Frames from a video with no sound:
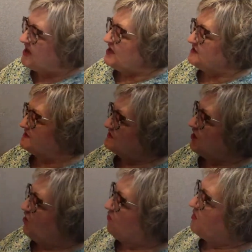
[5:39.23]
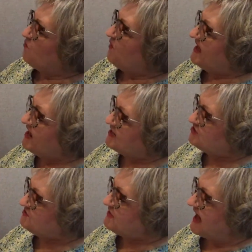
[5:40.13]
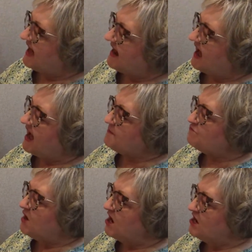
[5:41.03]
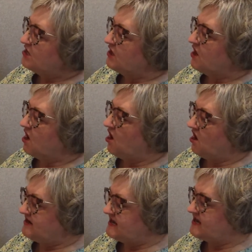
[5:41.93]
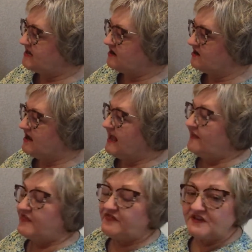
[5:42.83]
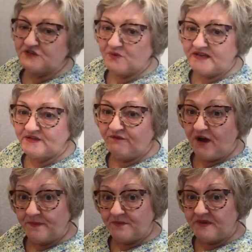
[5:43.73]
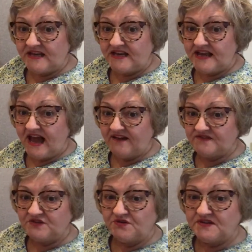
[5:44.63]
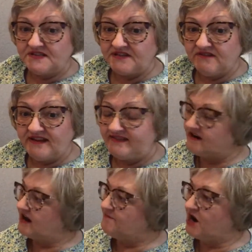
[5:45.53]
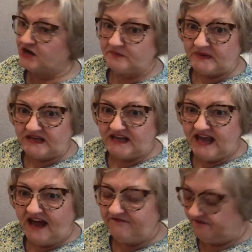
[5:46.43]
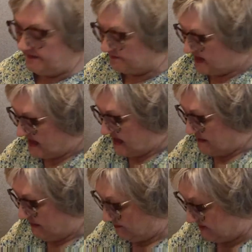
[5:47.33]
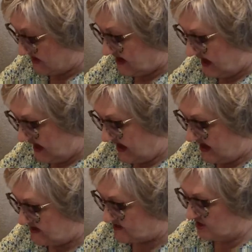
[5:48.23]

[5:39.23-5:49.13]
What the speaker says: So when I do that, I mark on here that this was from the PDF. So you can see right there, I marked PDF, because